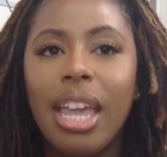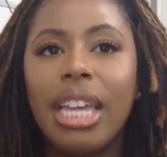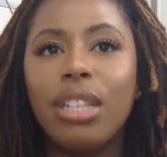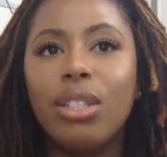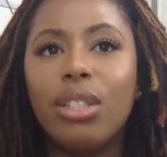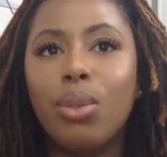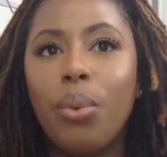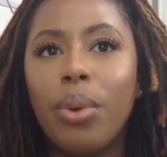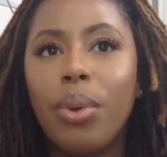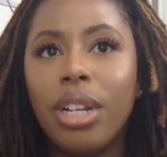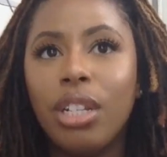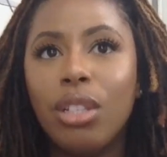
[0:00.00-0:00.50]
In
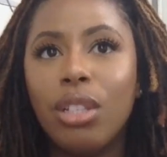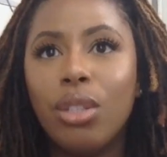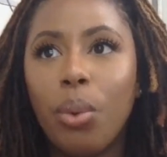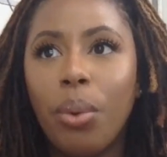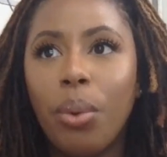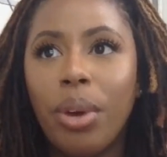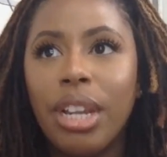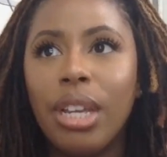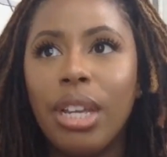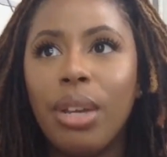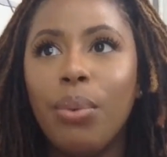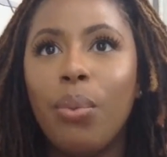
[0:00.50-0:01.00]

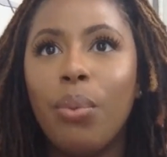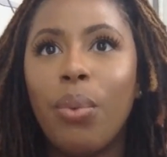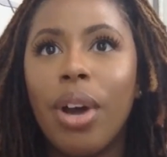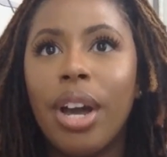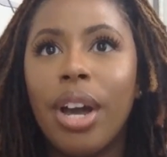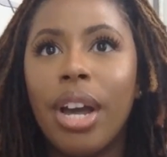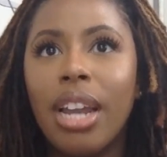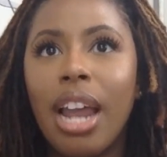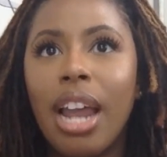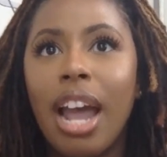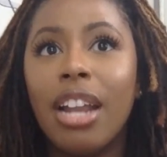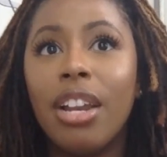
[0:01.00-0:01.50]
2020,
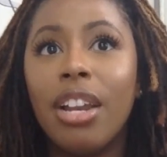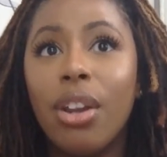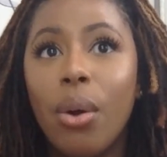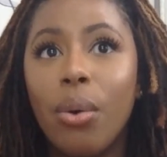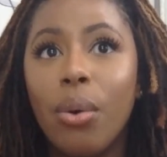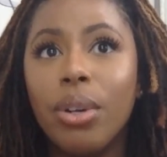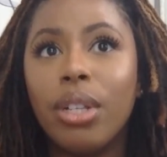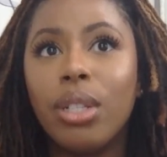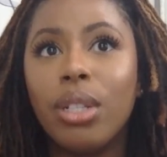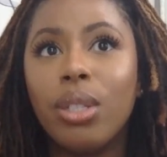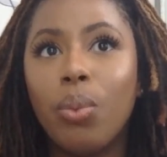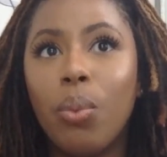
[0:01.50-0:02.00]
what I
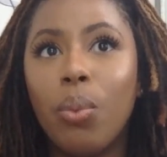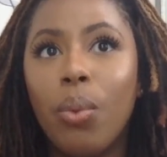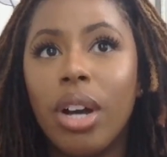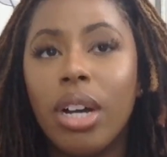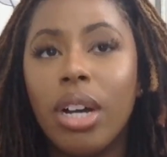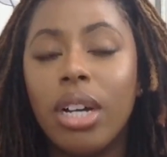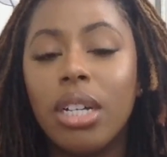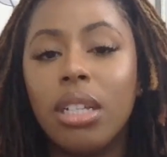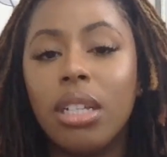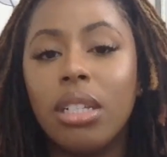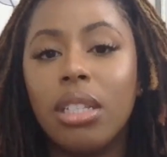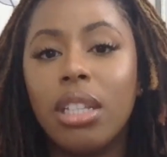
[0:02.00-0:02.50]
noticed
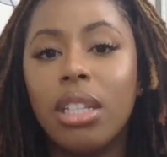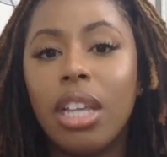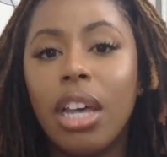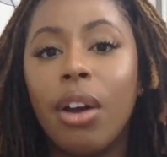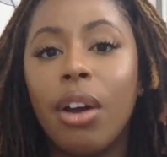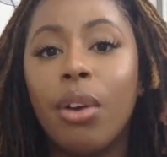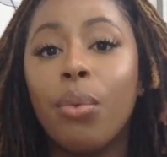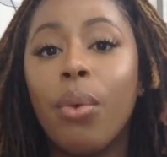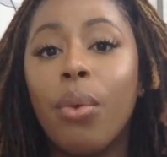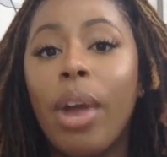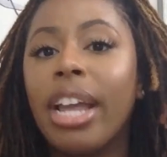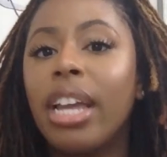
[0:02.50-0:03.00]
was
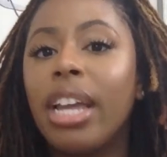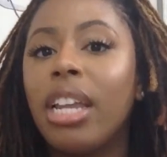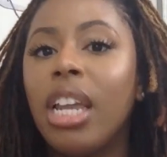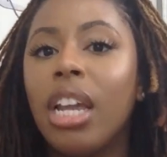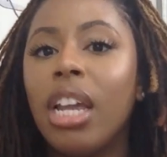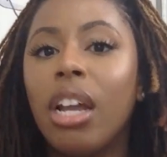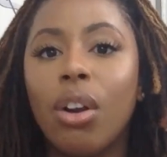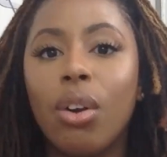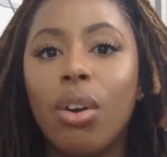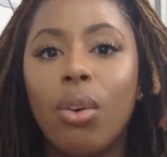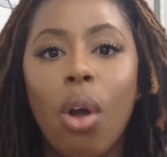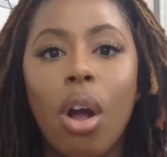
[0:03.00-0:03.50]
a
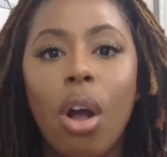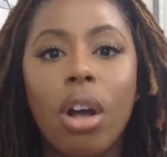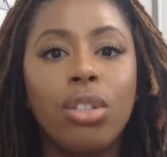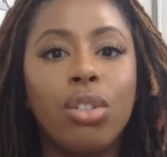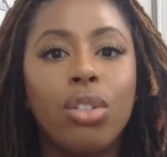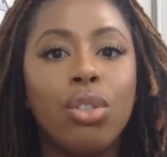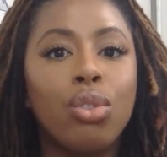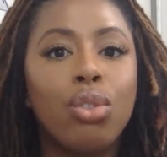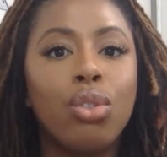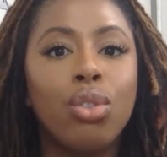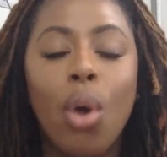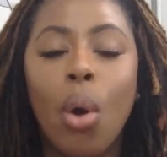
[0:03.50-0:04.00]
reckoning
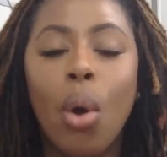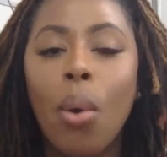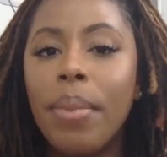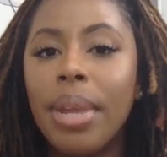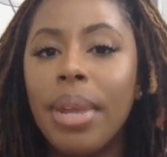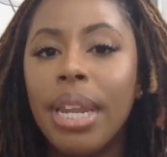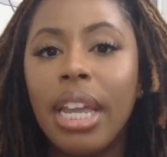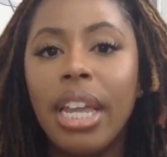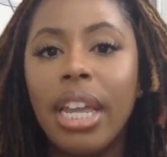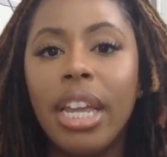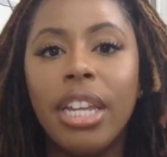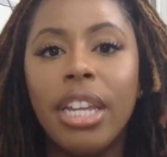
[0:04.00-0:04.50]
across so
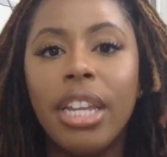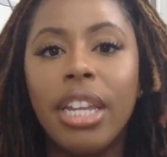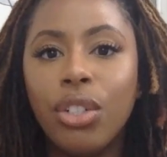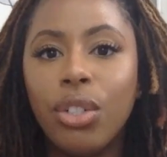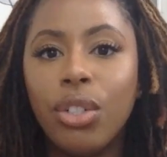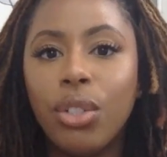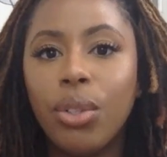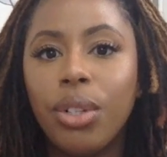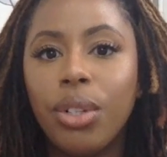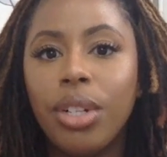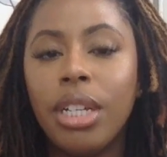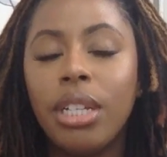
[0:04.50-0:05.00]
many
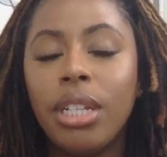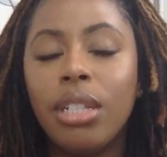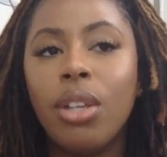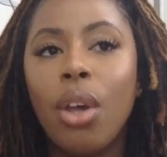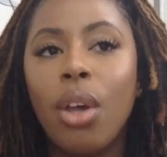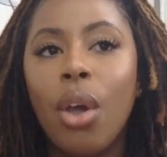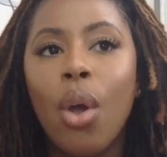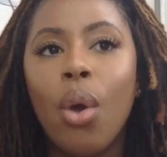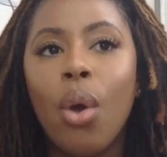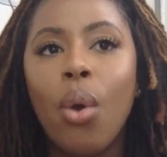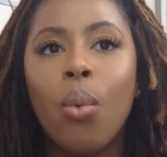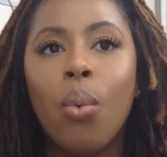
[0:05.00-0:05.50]
industries
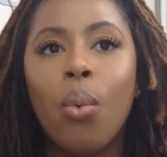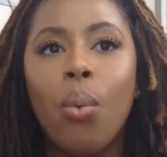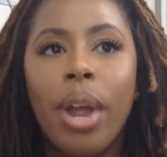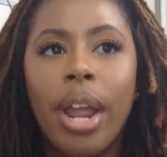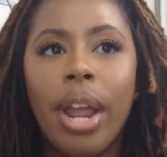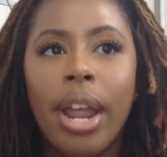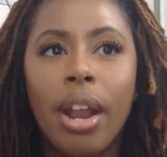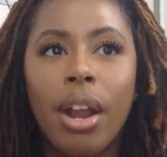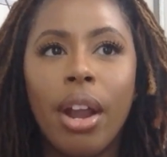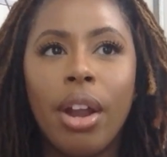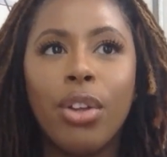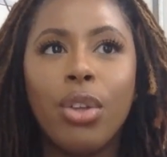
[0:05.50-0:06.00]

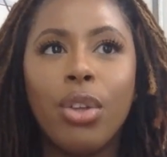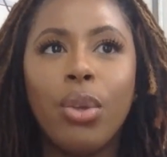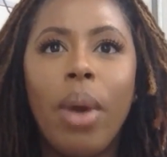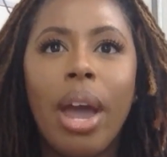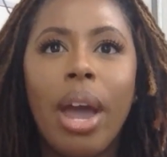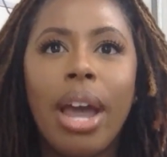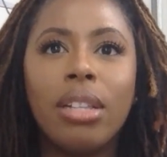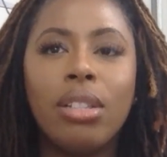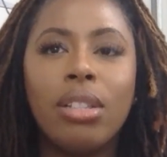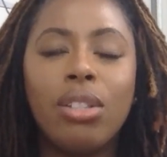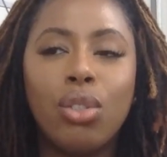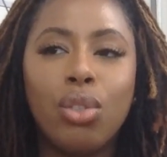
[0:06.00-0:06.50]
where you
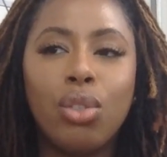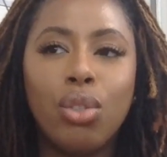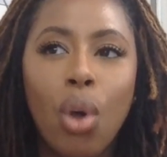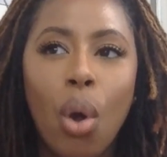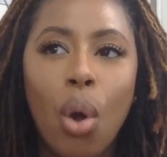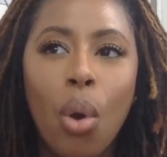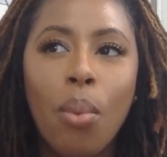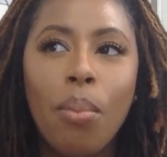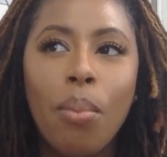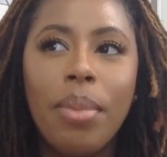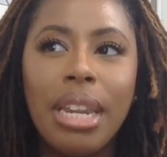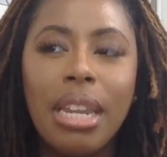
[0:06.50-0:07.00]
had
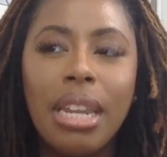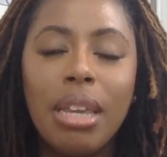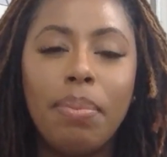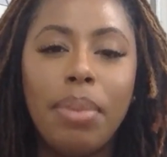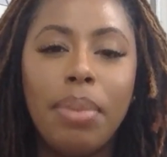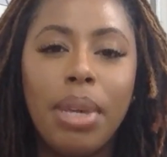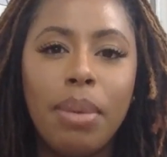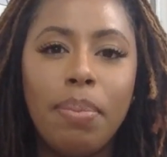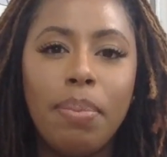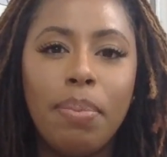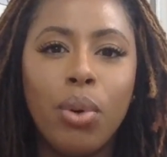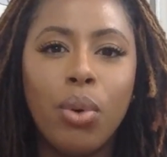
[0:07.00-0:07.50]
so many
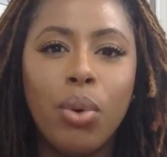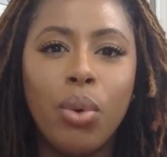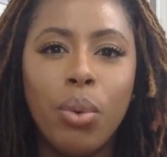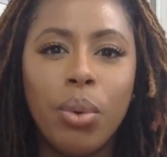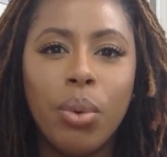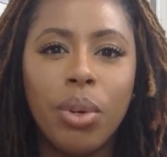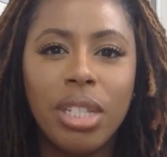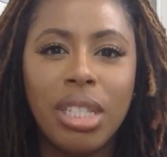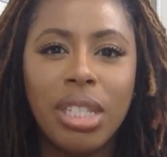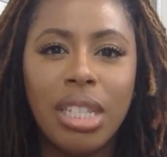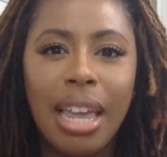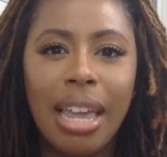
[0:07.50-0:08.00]
people who
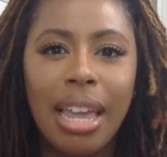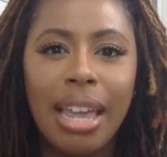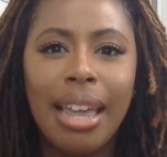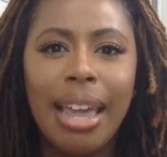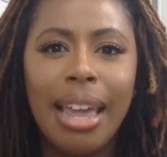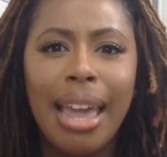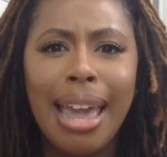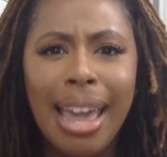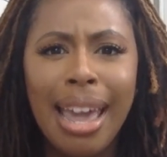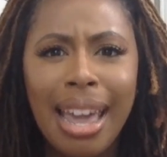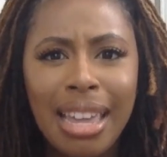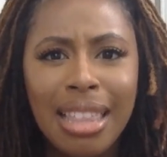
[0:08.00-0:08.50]
were saying,
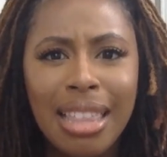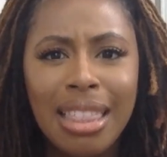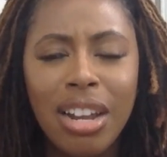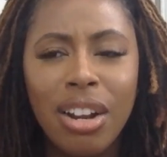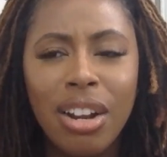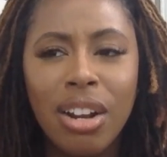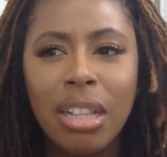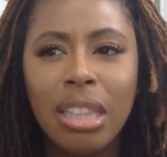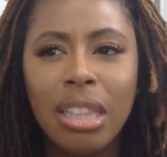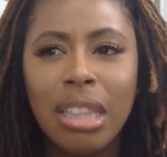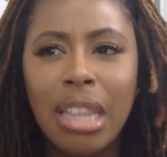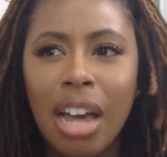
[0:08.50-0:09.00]
hey,
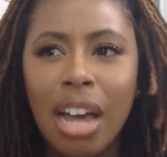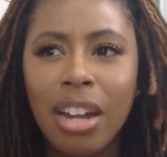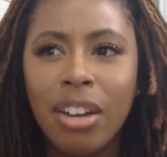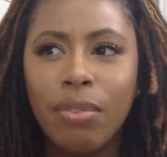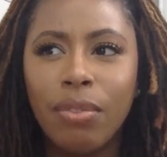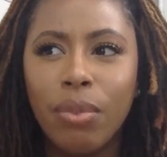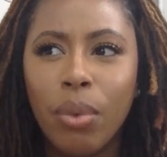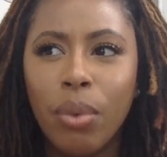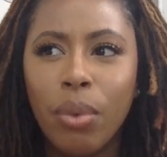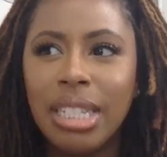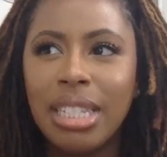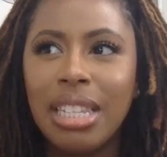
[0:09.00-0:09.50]
there are a lot of
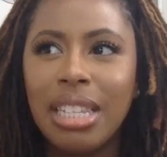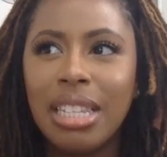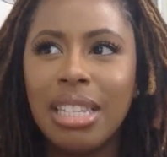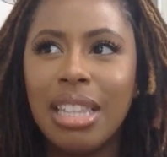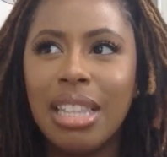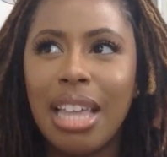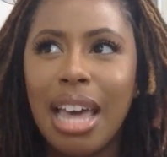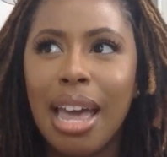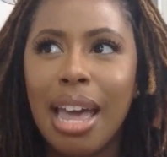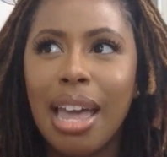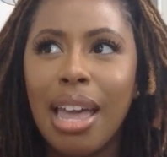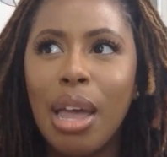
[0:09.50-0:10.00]
voices
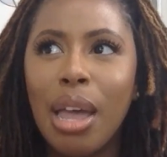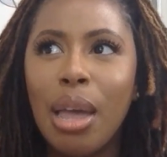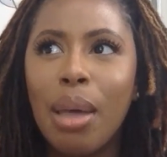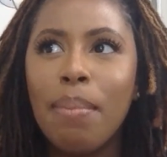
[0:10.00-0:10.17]
that